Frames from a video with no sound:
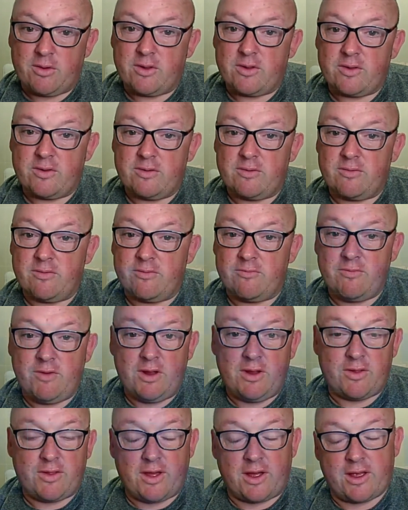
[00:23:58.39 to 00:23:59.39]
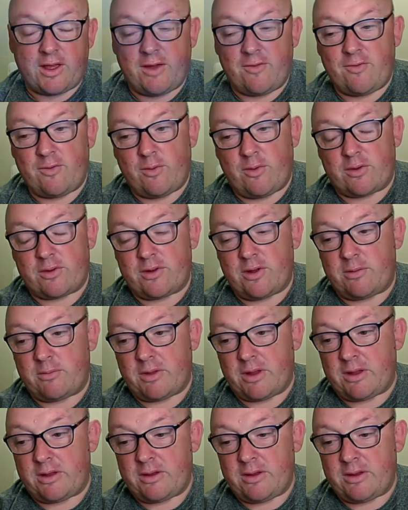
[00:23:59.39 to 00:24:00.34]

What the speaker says: to really thank everyone. I mean,